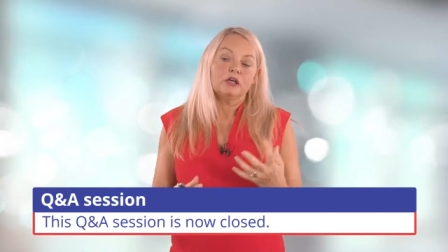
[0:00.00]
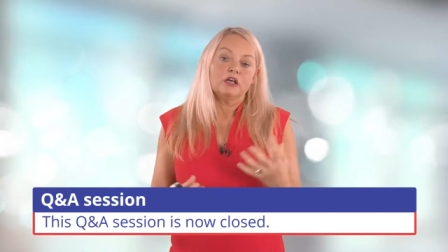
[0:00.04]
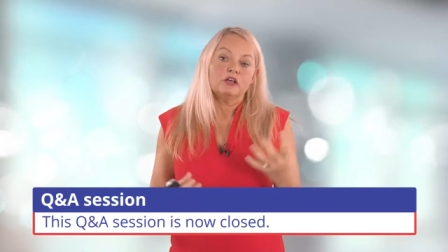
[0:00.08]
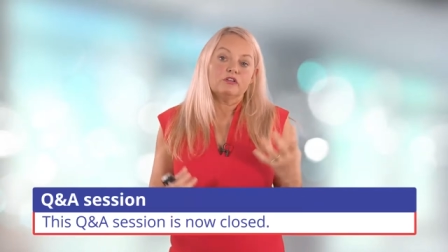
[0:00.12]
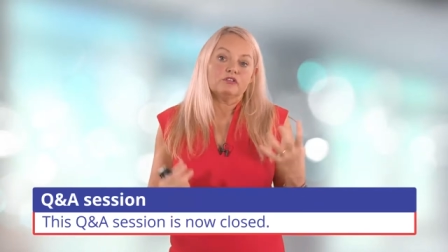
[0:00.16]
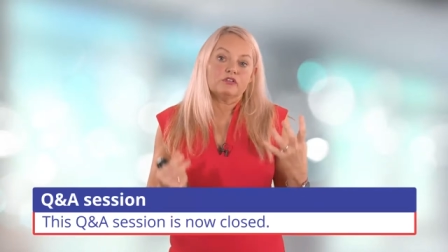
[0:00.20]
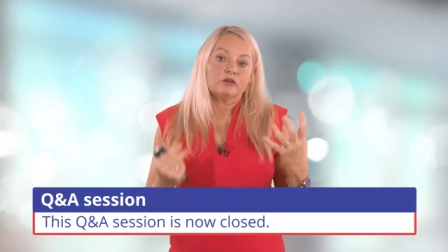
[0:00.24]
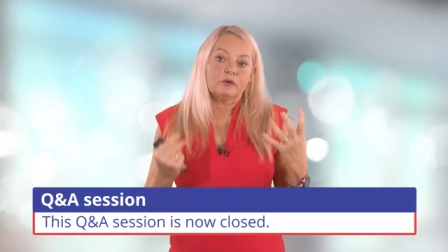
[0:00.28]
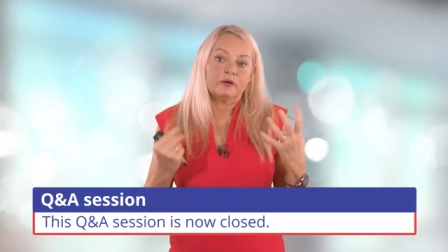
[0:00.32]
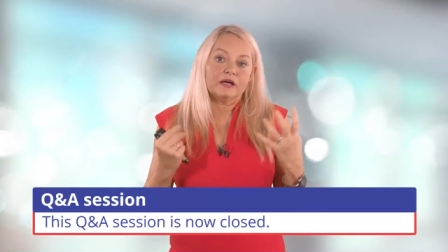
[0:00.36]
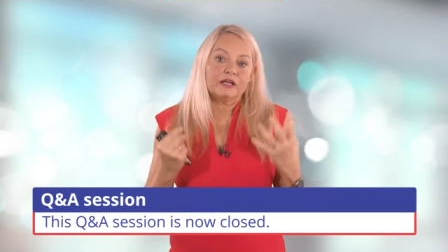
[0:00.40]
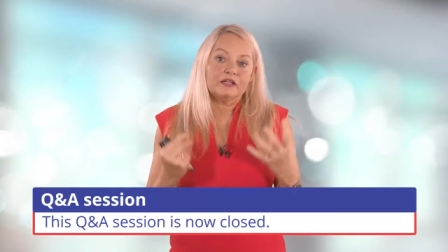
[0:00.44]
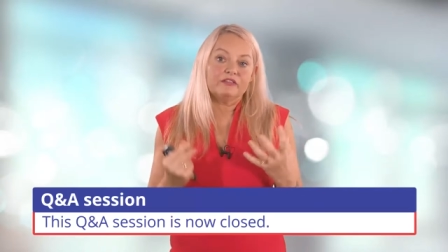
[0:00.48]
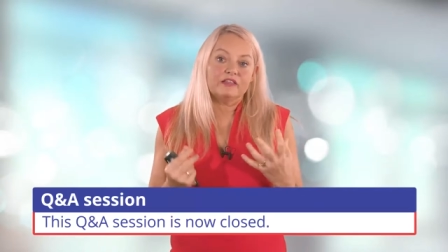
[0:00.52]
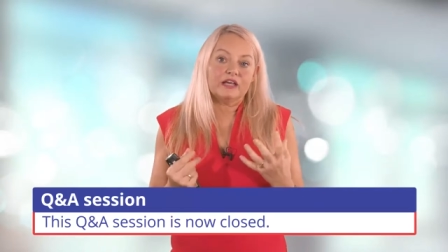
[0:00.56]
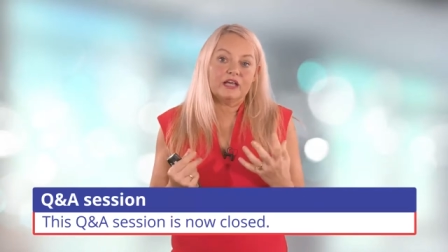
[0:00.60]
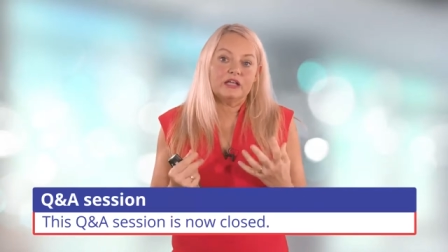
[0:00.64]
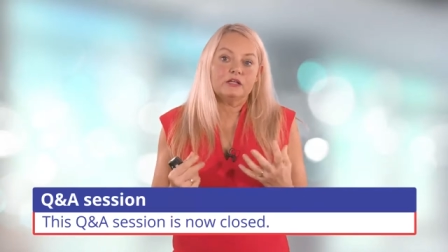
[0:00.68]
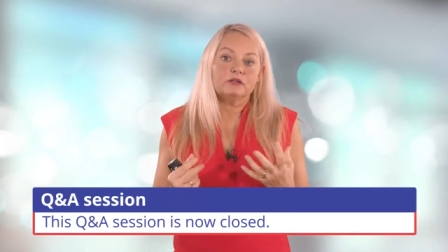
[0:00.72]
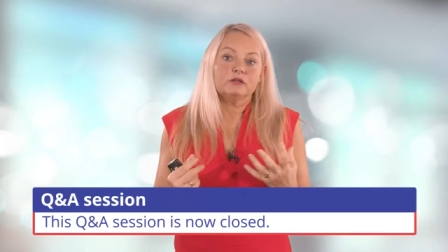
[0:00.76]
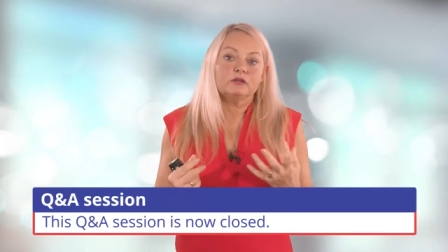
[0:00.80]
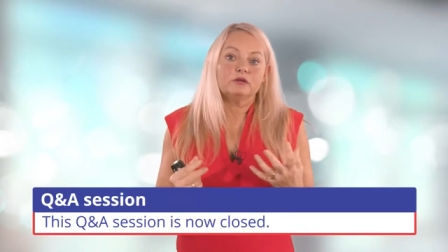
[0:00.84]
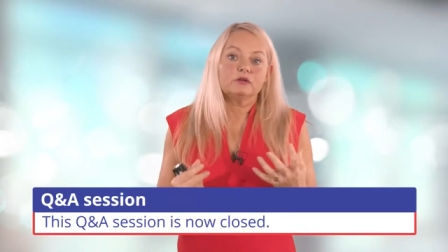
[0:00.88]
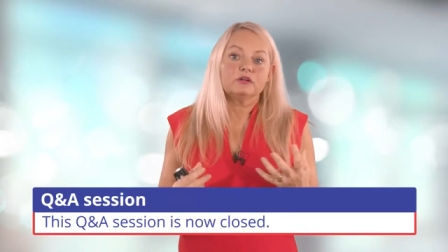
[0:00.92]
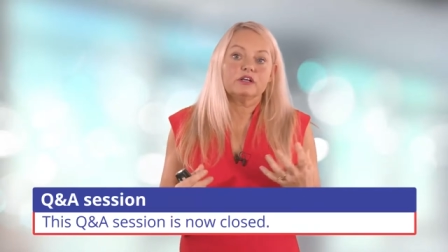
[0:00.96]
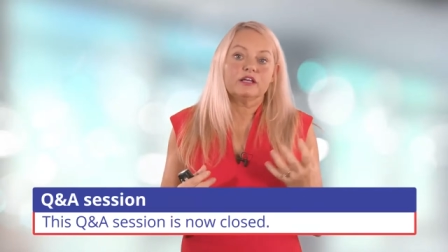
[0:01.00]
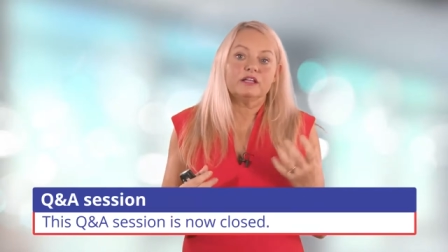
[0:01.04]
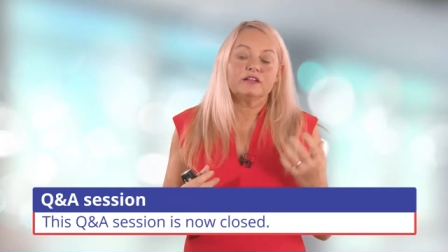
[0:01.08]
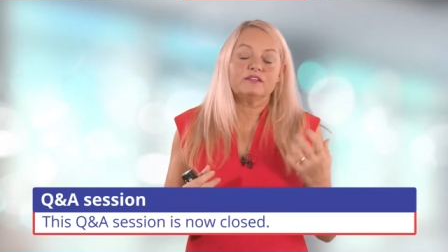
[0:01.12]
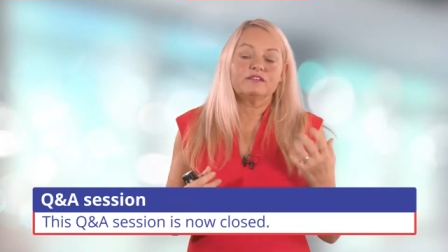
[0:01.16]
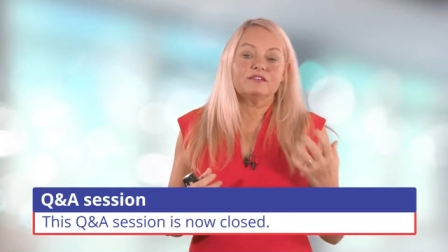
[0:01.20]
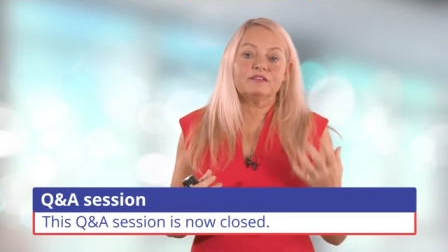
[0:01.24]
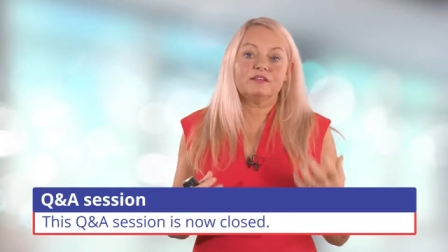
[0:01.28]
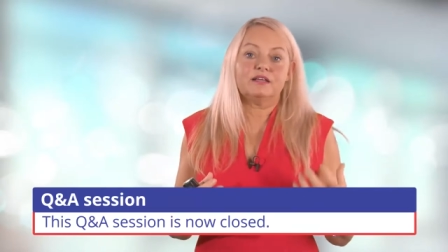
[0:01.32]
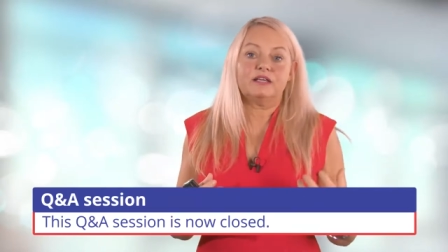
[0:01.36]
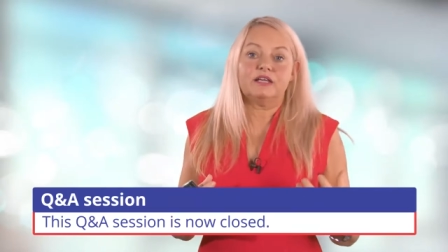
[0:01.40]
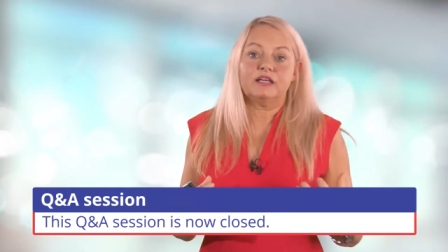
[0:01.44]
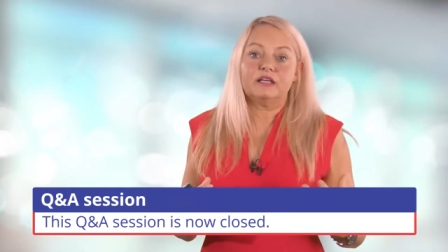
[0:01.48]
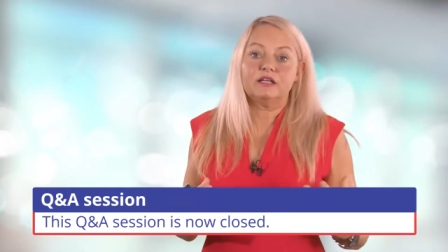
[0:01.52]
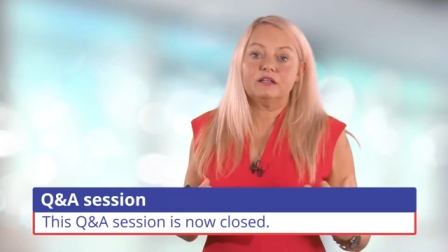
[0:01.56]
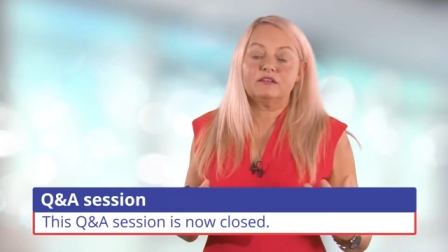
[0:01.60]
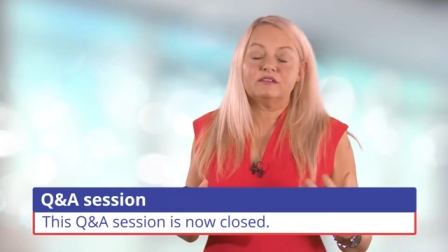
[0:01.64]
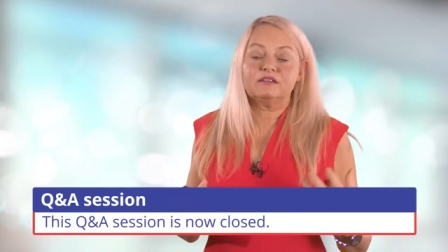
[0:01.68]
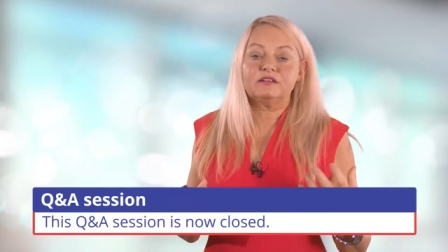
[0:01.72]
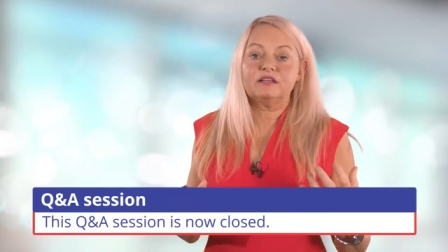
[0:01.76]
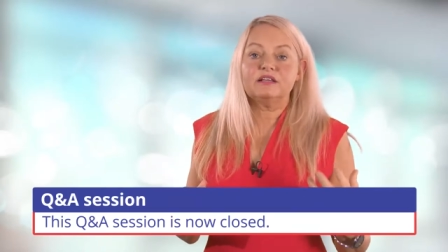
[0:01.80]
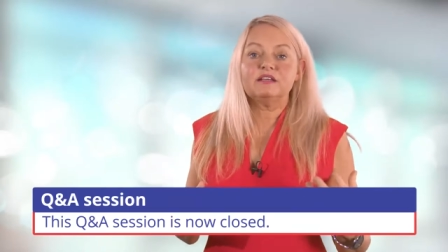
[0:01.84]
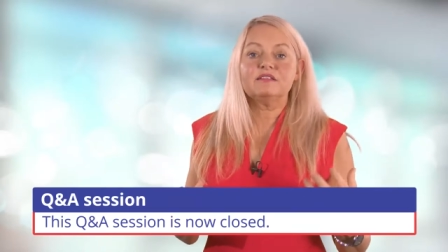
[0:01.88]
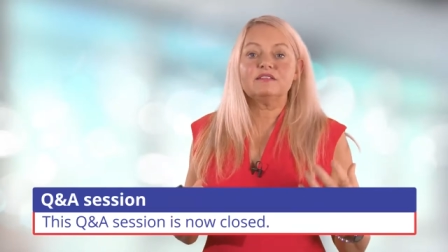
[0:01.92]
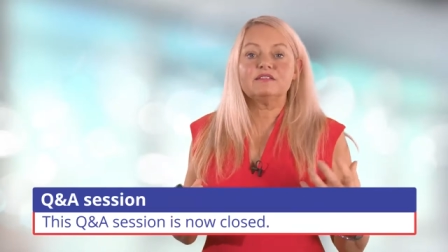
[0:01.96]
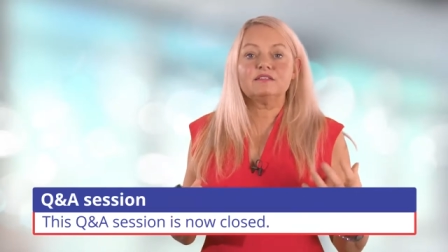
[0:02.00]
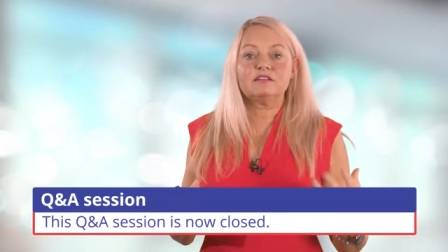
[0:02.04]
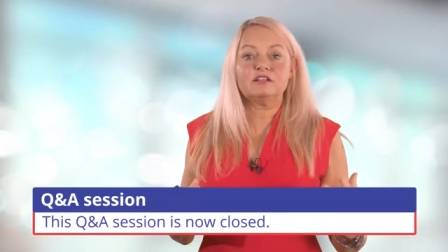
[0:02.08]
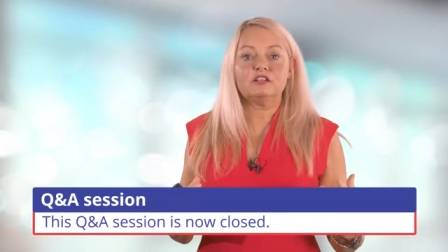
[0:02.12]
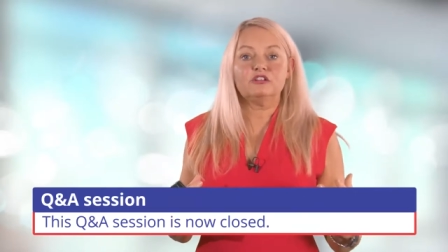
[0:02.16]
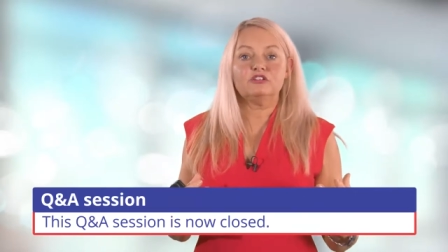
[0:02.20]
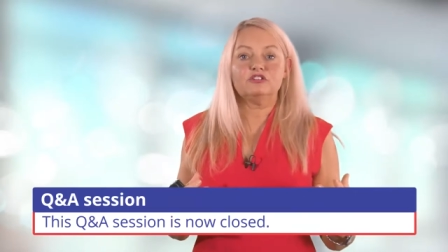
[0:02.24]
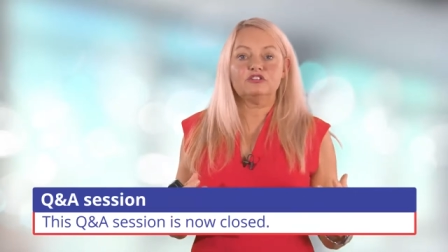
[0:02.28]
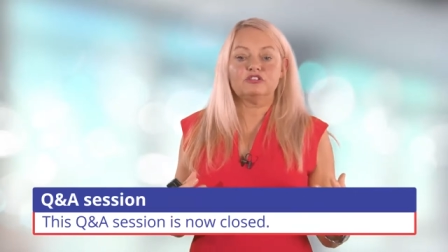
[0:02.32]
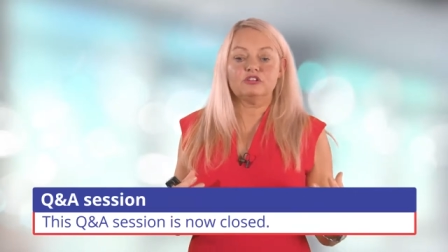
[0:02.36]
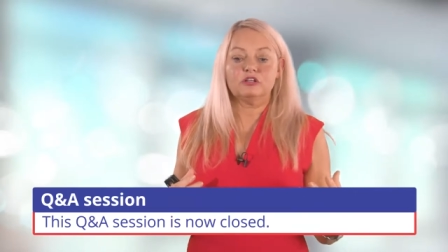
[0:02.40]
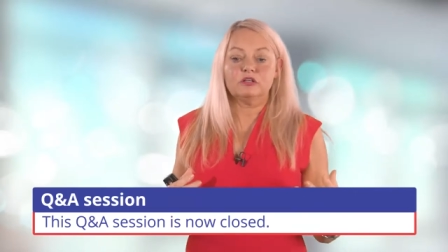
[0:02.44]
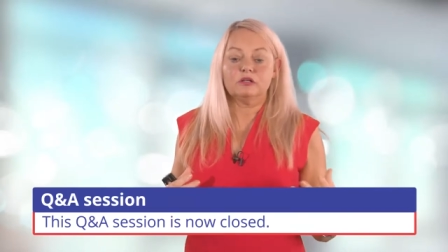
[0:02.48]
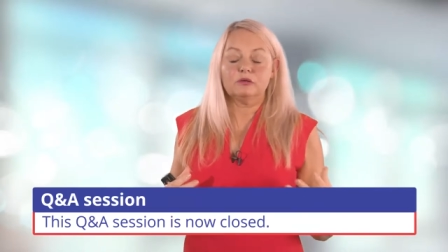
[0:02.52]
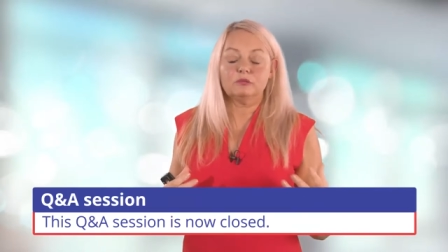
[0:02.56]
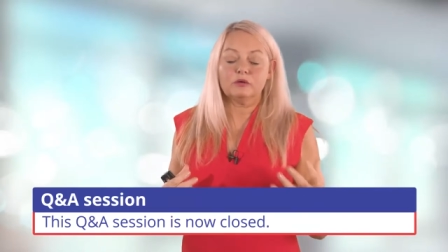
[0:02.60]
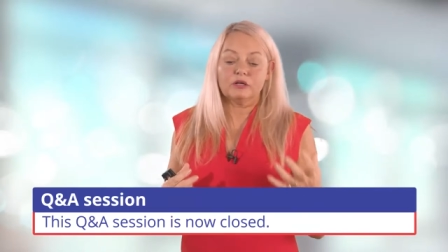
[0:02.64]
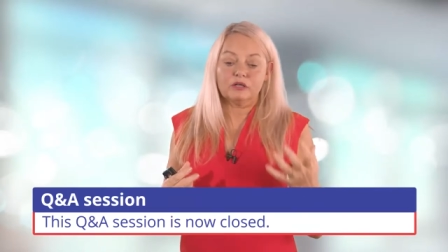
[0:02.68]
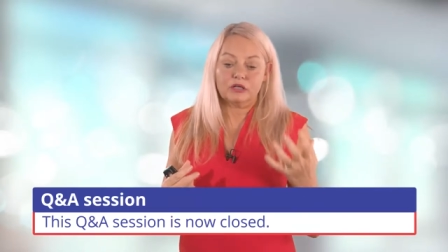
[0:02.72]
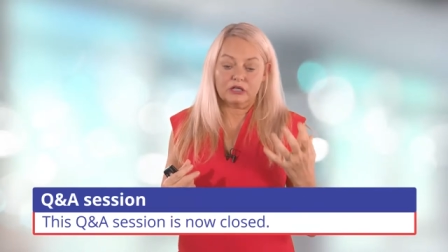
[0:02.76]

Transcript: So I then look at T. T is tissue.